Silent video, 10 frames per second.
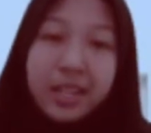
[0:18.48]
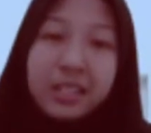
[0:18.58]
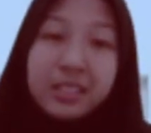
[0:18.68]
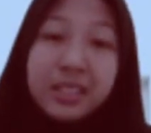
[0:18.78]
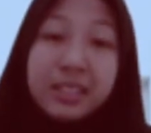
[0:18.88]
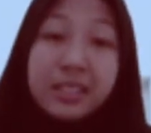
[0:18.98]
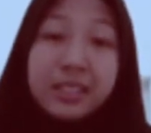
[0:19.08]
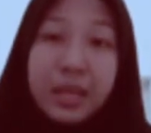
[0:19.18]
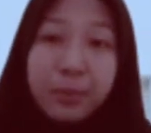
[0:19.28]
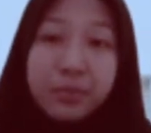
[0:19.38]
There are 6
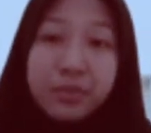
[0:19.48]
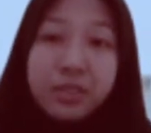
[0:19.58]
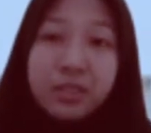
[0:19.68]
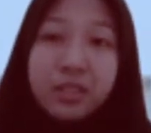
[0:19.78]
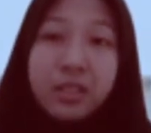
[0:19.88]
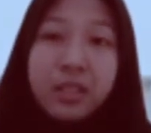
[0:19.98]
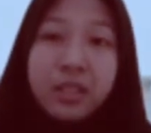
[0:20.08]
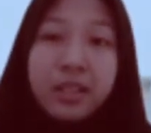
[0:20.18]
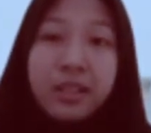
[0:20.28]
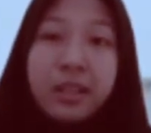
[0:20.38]
steps
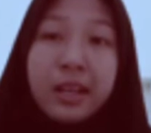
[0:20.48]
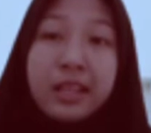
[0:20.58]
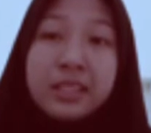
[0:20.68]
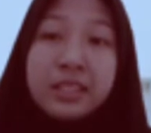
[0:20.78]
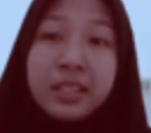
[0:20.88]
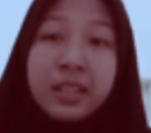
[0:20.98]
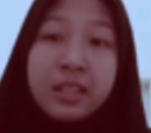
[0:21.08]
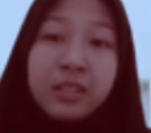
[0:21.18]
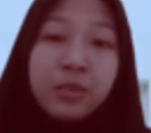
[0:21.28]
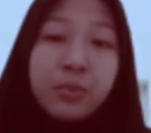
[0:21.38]
in analyzing
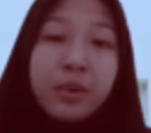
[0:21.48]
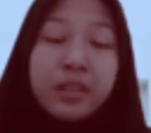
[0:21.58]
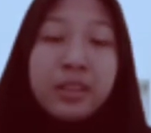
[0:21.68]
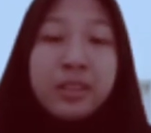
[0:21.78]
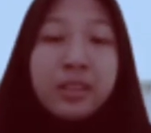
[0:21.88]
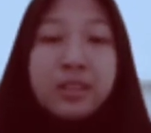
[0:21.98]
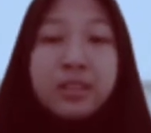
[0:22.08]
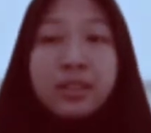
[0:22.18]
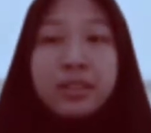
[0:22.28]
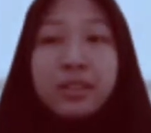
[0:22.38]
and interpreting
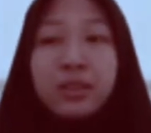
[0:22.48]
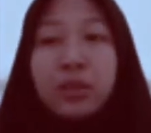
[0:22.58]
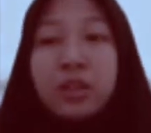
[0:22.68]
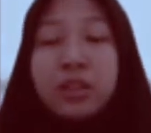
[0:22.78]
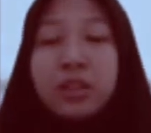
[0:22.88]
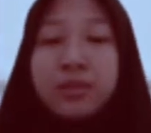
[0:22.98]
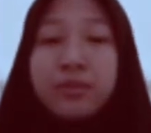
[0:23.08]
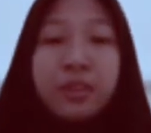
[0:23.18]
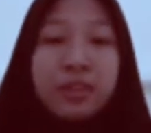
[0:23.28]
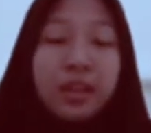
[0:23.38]

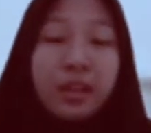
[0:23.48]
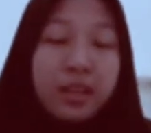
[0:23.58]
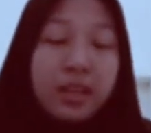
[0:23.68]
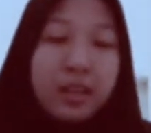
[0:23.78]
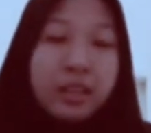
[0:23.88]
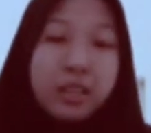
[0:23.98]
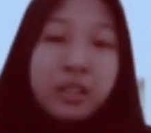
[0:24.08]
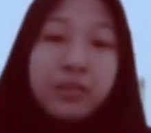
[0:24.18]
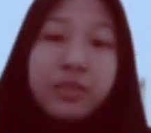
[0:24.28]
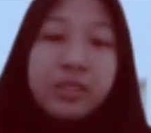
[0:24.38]
qualitative data.
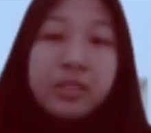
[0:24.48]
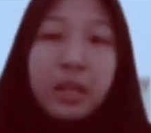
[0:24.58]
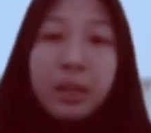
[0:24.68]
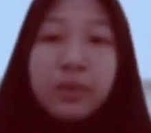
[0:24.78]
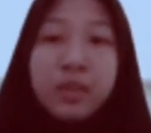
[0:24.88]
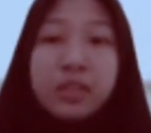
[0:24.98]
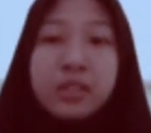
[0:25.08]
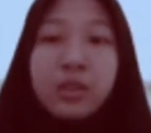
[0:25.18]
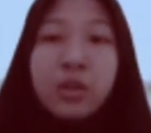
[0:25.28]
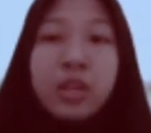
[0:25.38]
The first step
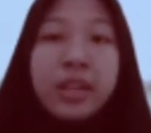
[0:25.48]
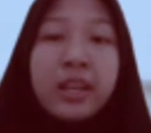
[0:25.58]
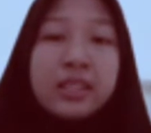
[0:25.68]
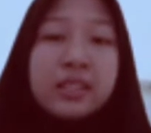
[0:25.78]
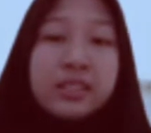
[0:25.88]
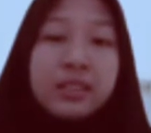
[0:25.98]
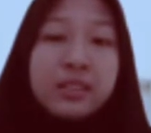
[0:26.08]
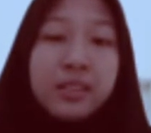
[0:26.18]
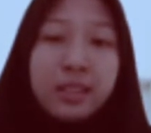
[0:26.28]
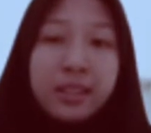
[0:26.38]
is organized
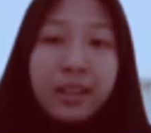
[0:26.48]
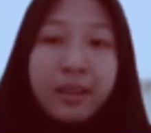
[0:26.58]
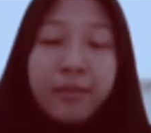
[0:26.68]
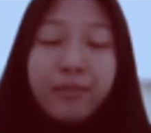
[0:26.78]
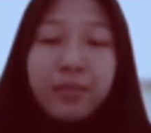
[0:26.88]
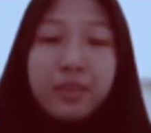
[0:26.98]
data.